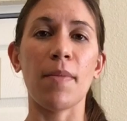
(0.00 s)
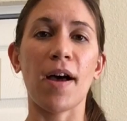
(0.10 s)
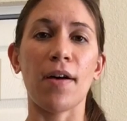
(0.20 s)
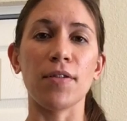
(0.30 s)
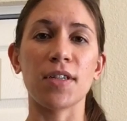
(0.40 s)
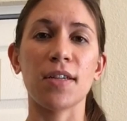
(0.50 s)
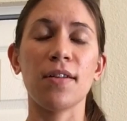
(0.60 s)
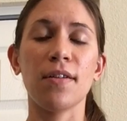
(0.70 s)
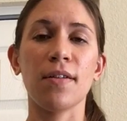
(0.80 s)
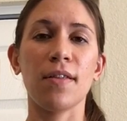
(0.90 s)
about
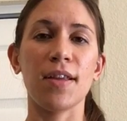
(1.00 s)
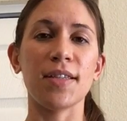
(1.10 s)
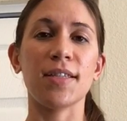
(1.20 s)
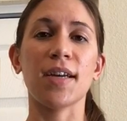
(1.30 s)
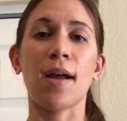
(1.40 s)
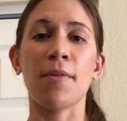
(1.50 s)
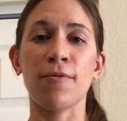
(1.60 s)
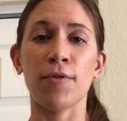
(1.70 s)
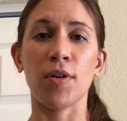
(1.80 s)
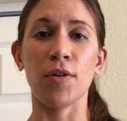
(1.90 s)
this time
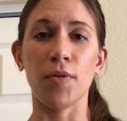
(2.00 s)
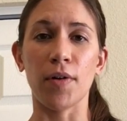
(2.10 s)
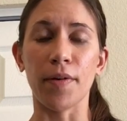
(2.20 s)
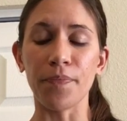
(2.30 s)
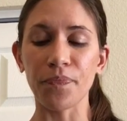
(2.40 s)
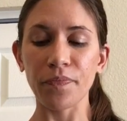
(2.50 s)
of renewal.